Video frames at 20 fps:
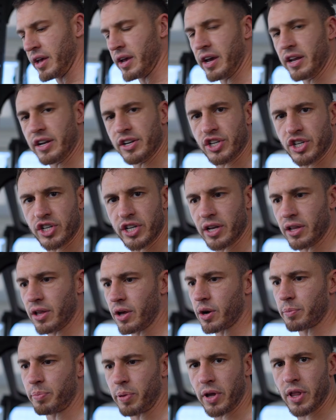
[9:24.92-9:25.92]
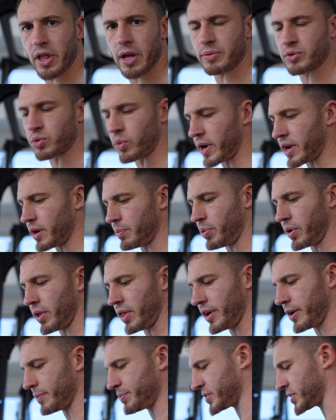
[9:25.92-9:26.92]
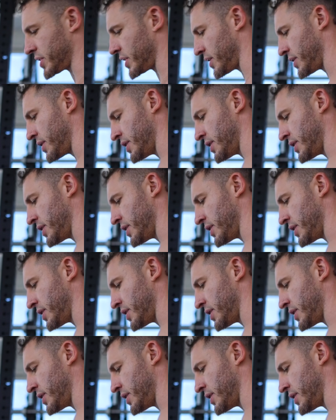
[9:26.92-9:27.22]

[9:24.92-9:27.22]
and a shitload of pull-ups, weighted pull-ups,